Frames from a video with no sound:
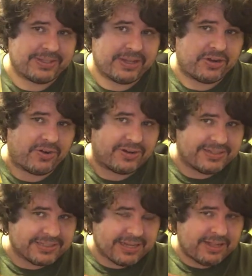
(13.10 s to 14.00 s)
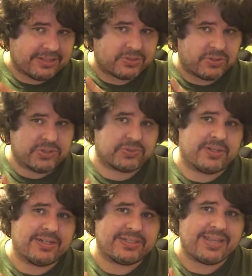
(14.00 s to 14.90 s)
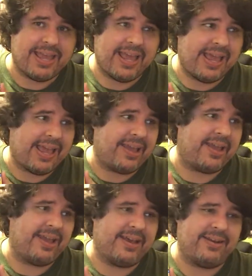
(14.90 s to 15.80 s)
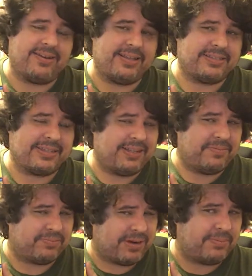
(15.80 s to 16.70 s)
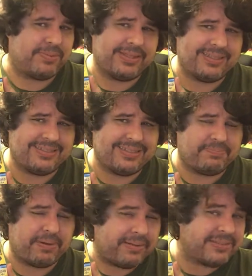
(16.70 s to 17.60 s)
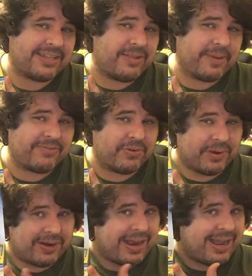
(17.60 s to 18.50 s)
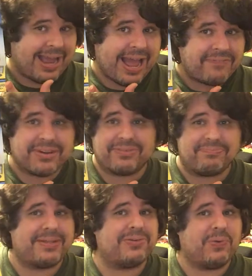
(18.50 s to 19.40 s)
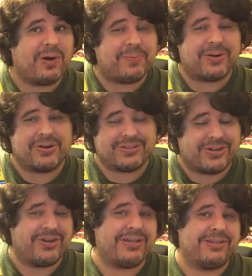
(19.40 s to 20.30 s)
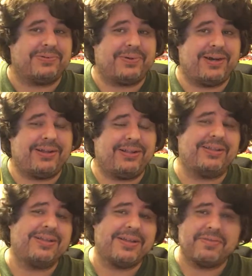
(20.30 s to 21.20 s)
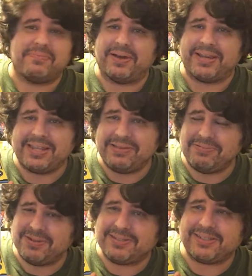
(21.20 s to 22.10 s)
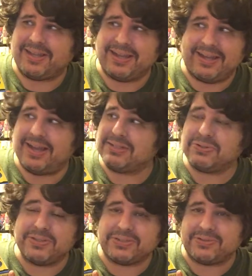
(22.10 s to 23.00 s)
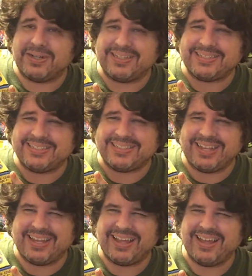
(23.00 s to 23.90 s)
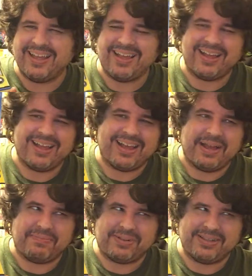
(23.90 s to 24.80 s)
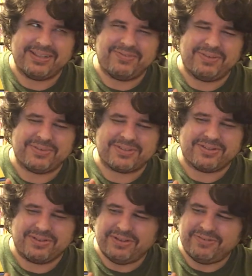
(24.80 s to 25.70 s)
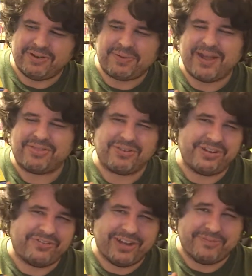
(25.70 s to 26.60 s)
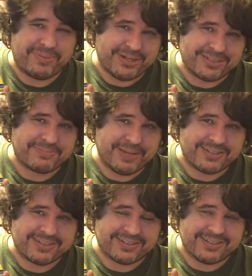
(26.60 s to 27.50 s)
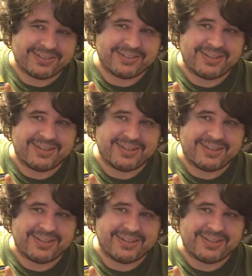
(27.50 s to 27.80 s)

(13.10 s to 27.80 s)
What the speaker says: that they currently sell at Toys R Us, and they sell them they probably sell them everywhere. I haven't been to Walmart or Target in a while, but he was at Toys R Us. He's like, I believe he was around 35 bucks basically.